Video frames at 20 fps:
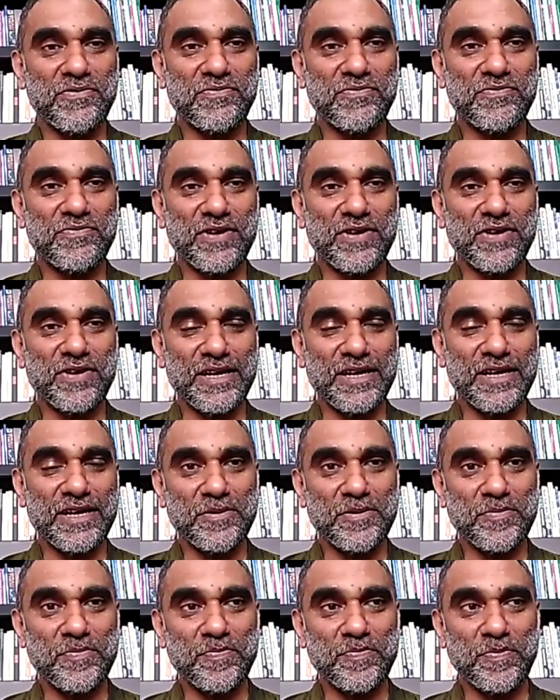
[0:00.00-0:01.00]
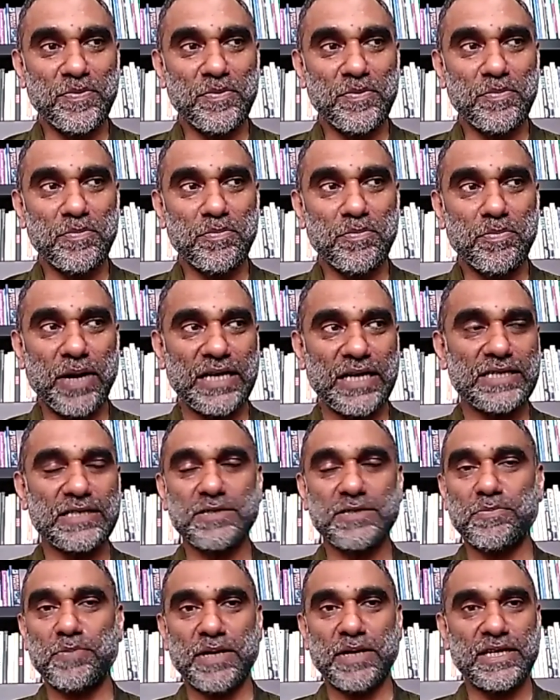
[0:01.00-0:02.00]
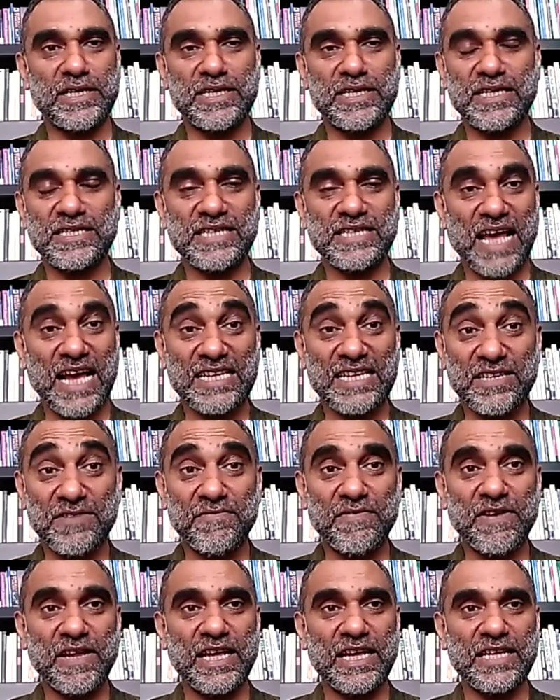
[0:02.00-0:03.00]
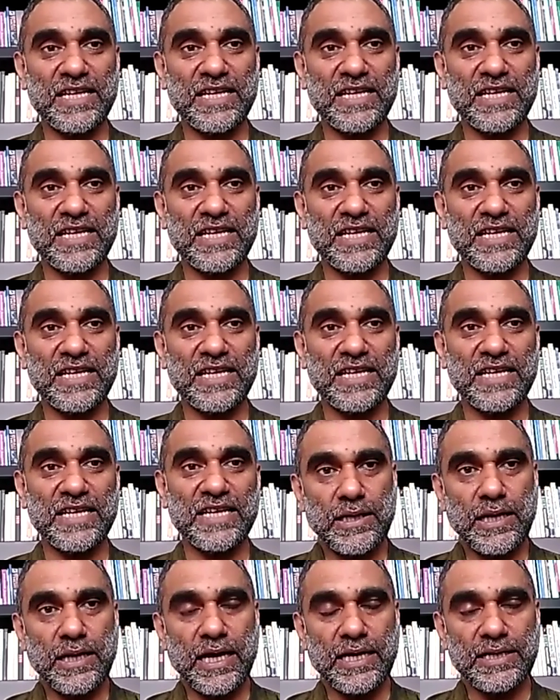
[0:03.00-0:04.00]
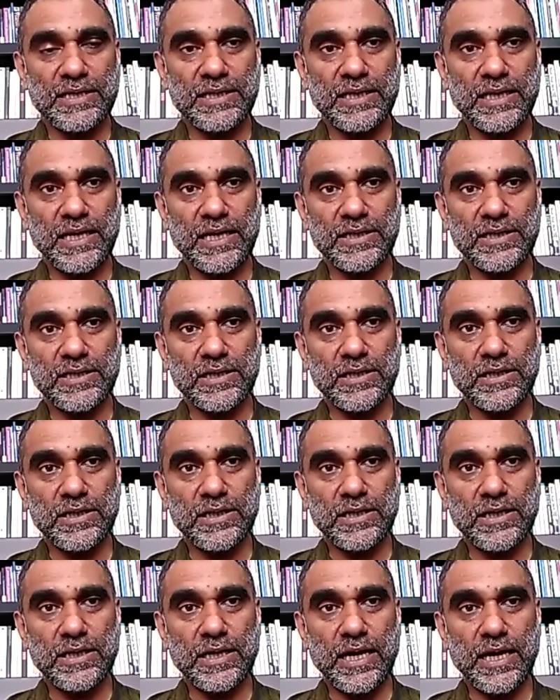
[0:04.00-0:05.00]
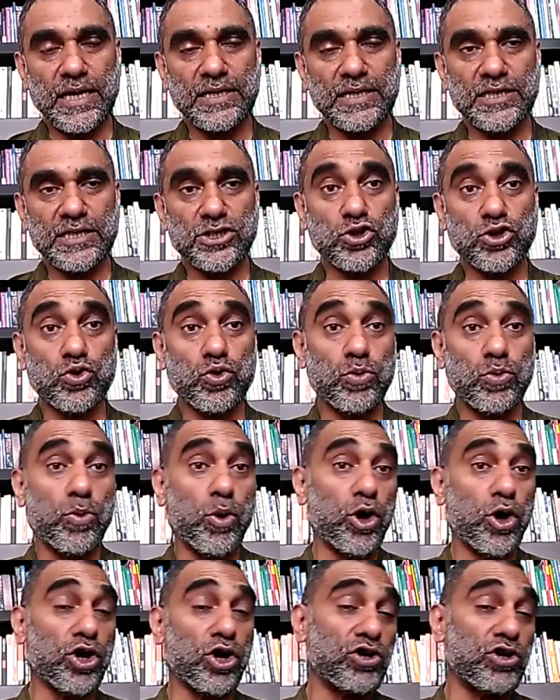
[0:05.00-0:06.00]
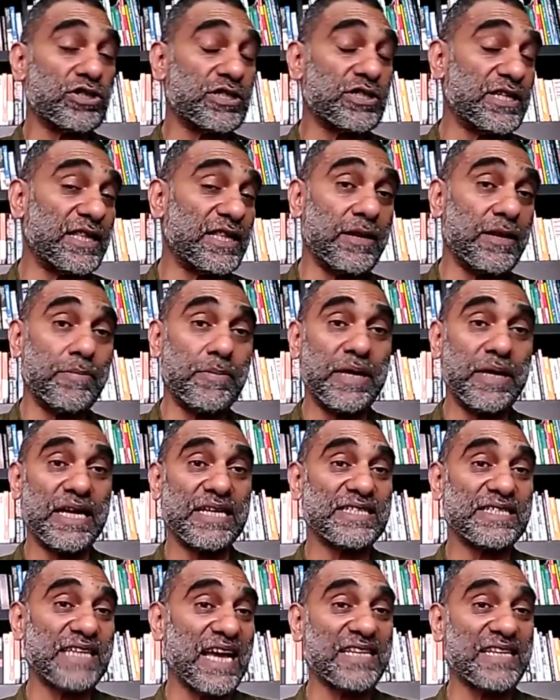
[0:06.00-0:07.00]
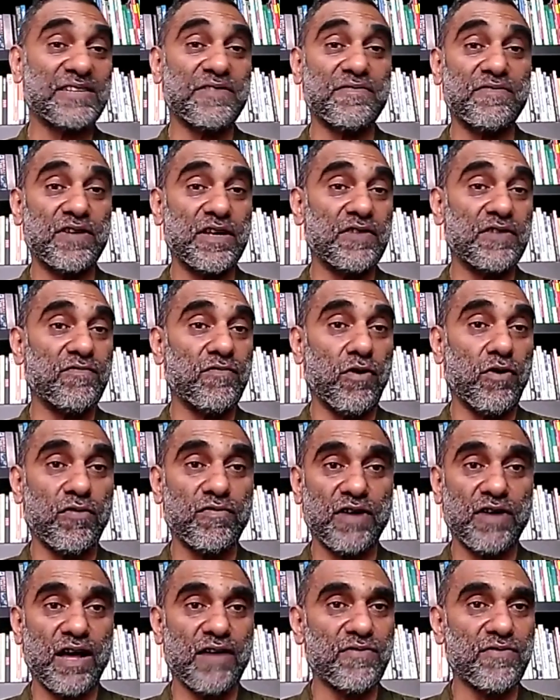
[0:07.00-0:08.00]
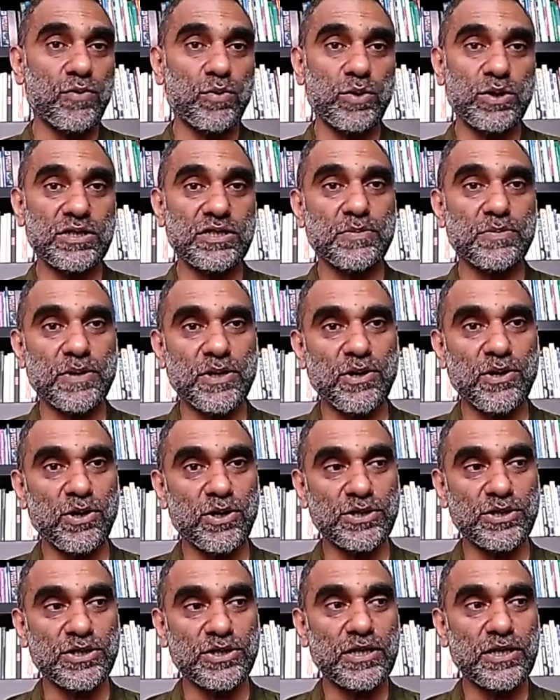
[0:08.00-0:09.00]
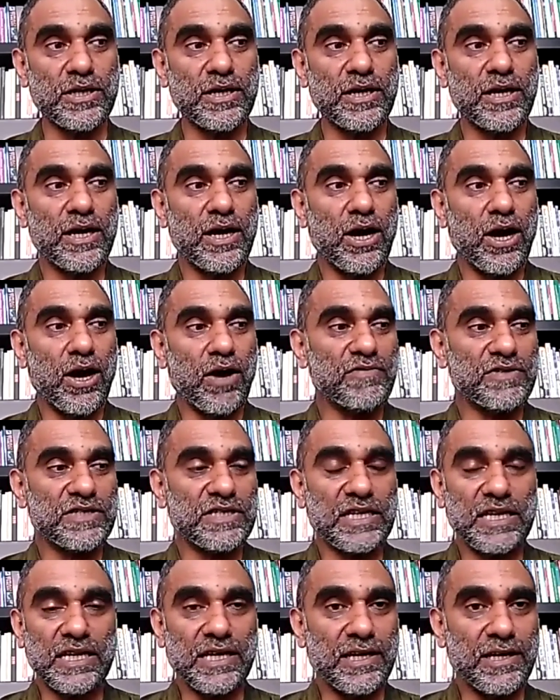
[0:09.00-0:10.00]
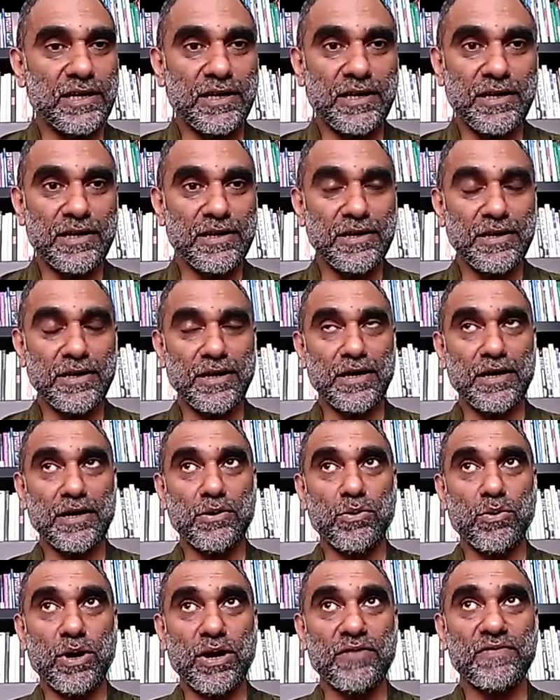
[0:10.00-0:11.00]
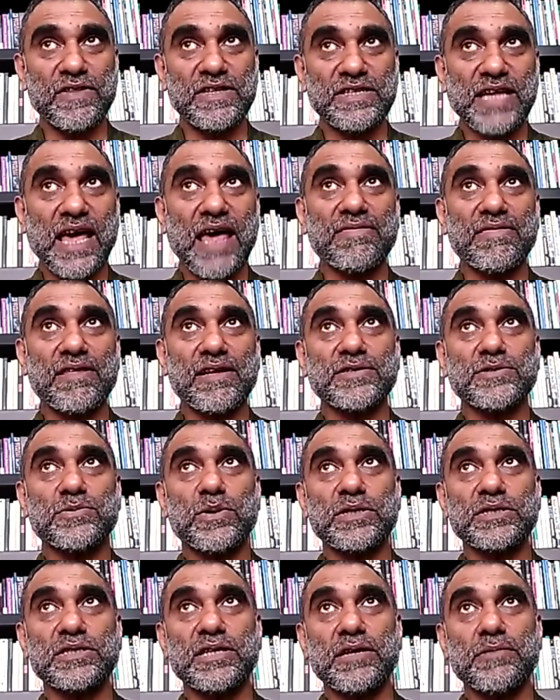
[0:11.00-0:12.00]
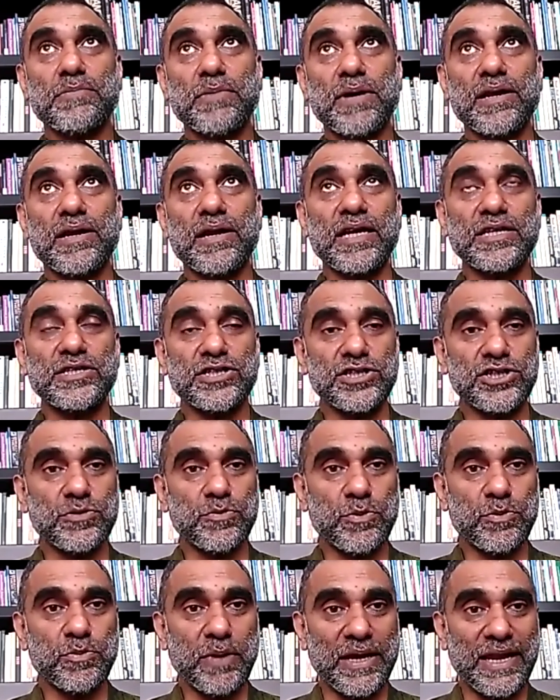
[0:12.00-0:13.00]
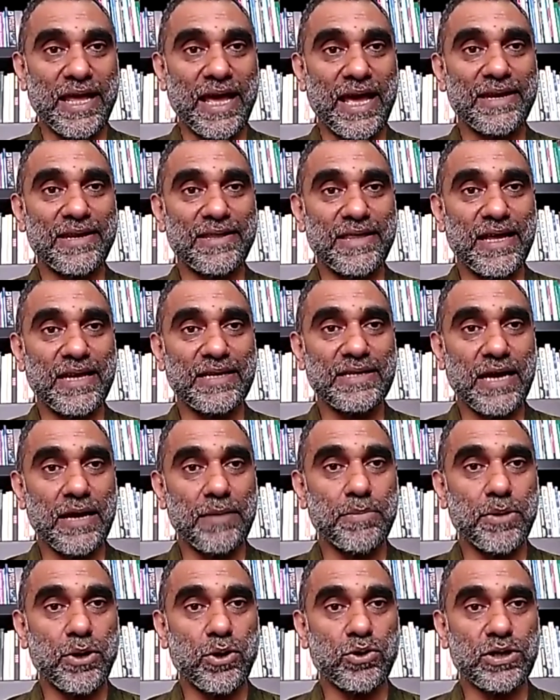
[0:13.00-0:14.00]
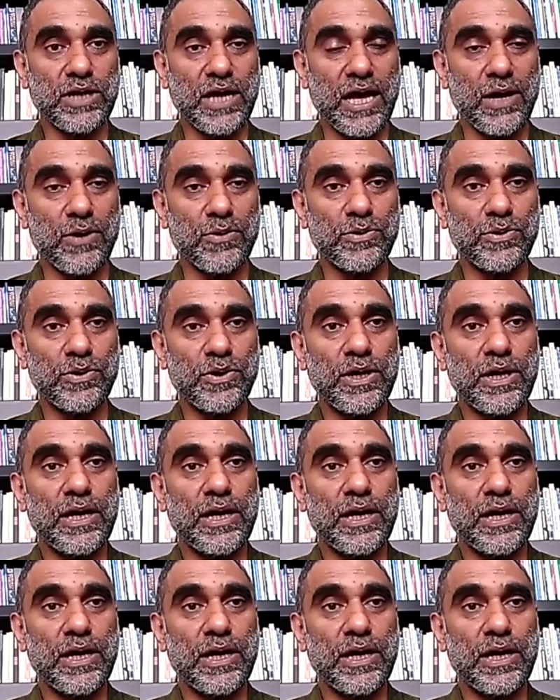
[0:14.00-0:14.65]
to have uh, participated as actively as I did in the 1980 school boycotts and then be as actively involved afterwards because obviously one of the sad things was that my relationship with my dad at that time broke down